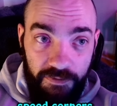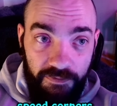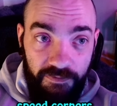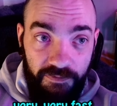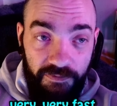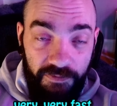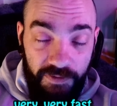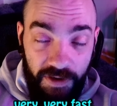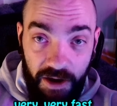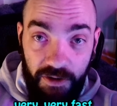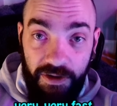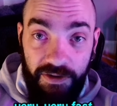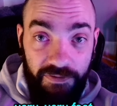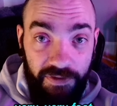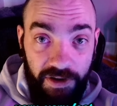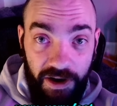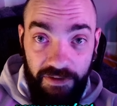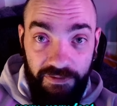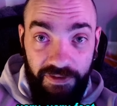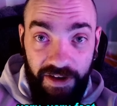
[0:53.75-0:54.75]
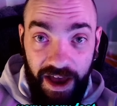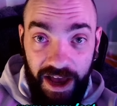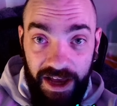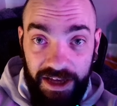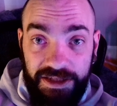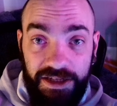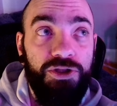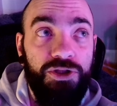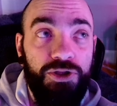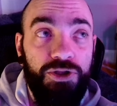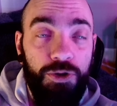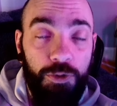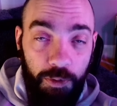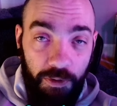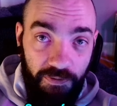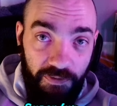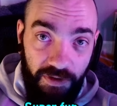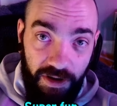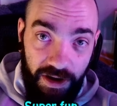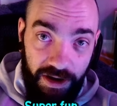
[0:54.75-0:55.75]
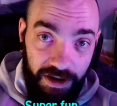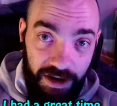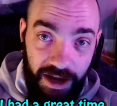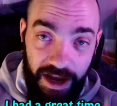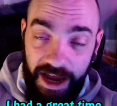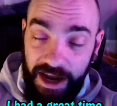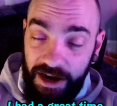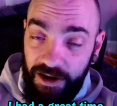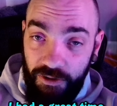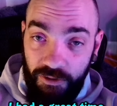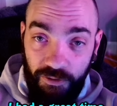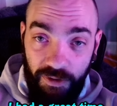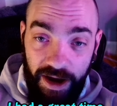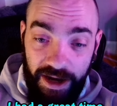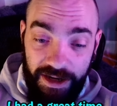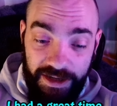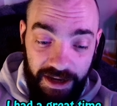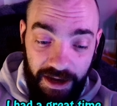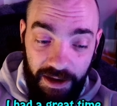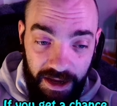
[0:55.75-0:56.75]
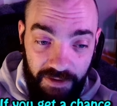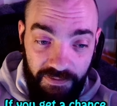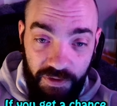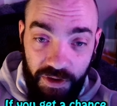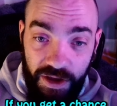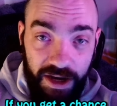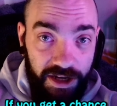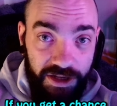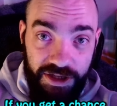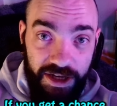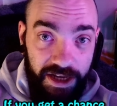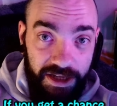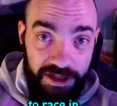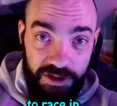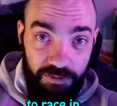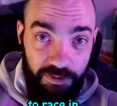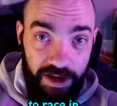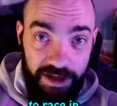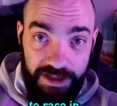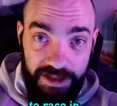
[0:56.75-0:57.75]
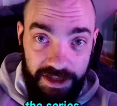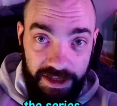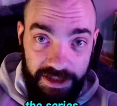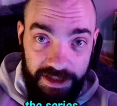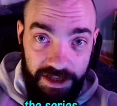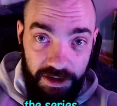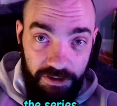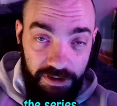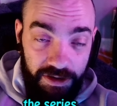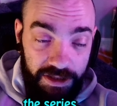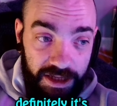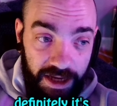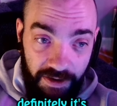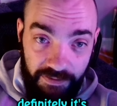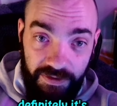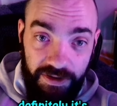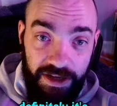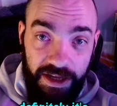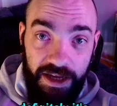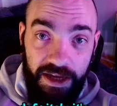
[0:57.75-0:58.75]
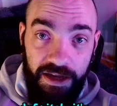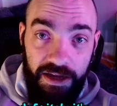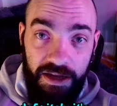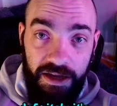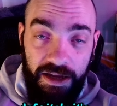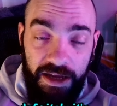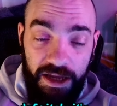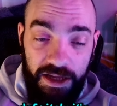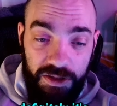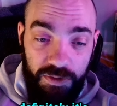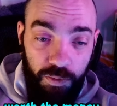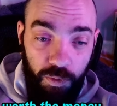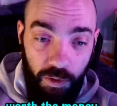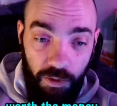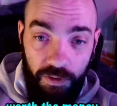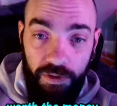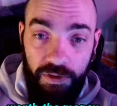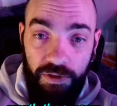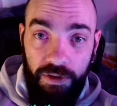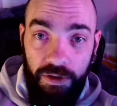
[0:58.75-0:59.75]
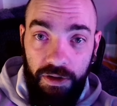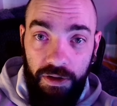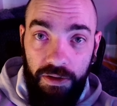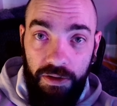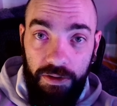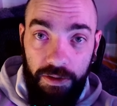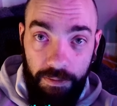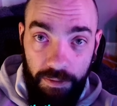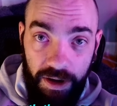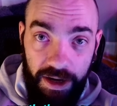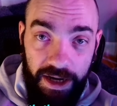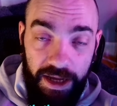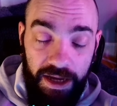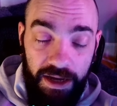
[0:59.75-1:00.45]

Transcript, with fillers: Very, very fast, super fun. I had a great time. If you get a chance to race in this series, definitely it's worth the money.